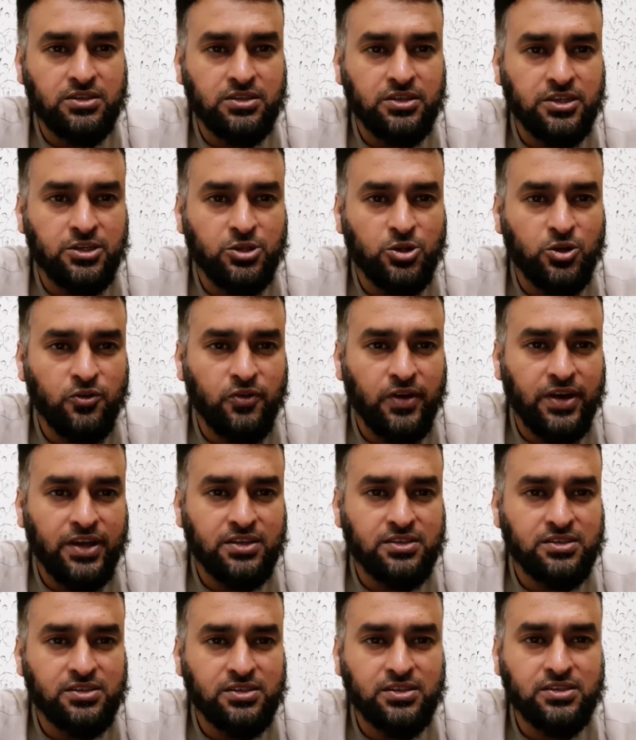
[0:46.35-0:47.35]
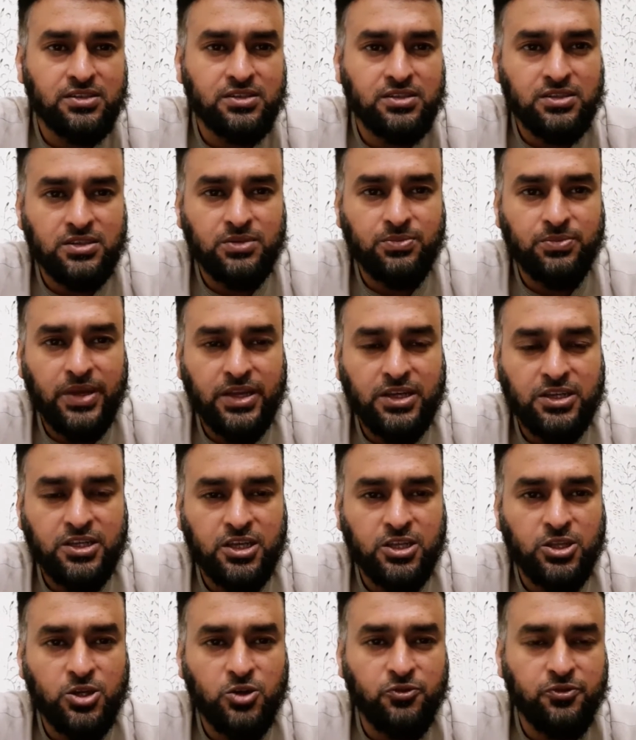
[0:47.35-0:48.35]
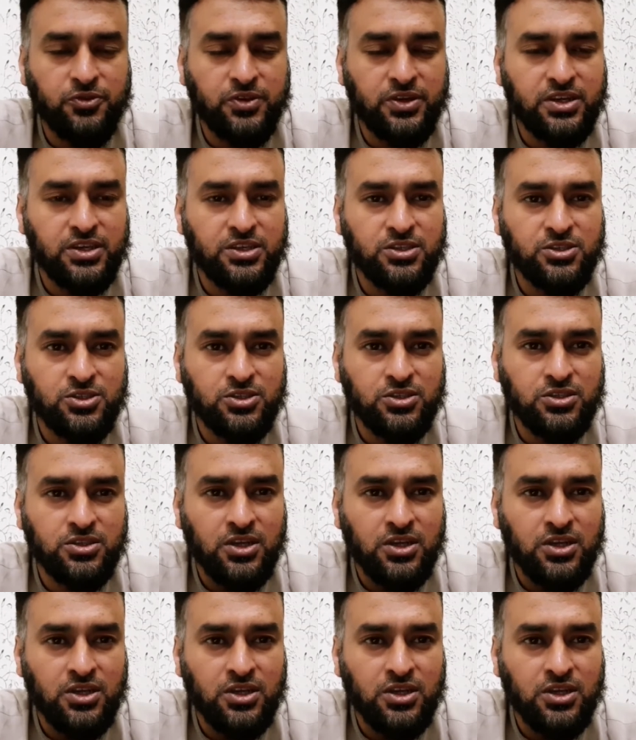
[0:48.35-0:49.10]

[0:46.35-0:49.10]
retroviruses, bacteriophage,